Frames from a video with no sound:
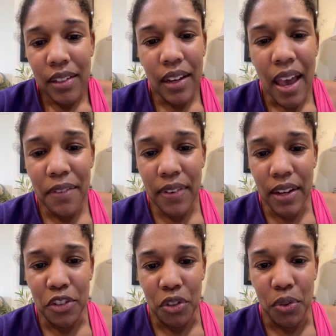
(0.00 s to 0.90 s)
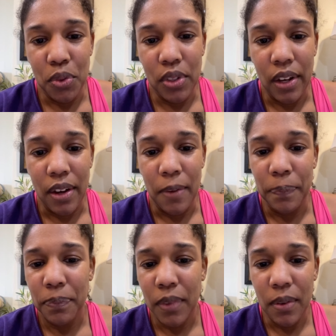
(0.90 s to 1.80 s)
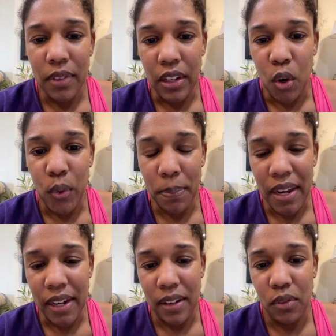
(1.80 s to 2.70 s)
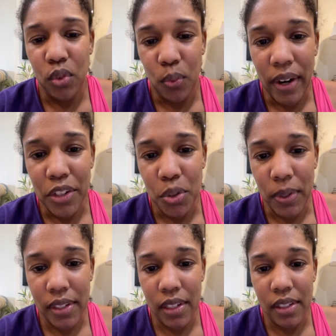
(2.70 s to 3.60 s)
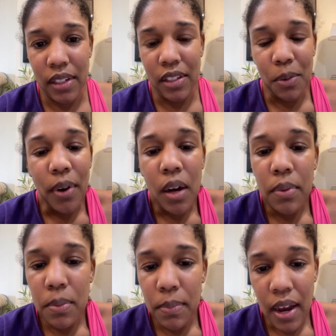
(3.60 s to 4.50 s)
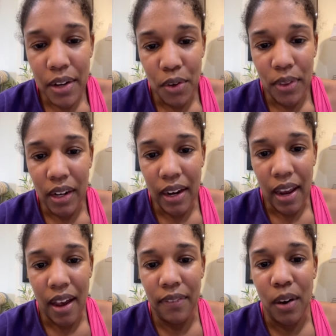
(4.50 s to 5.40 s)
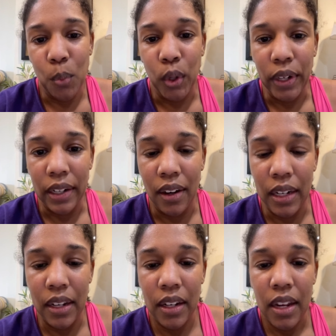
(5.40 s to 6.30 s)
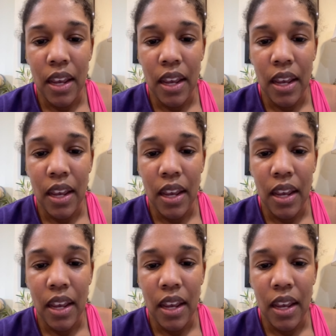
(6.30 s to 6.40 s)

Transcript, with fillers: have issues, um, you know, with making the right choices. It's a problem I know that I have. I'm working on it.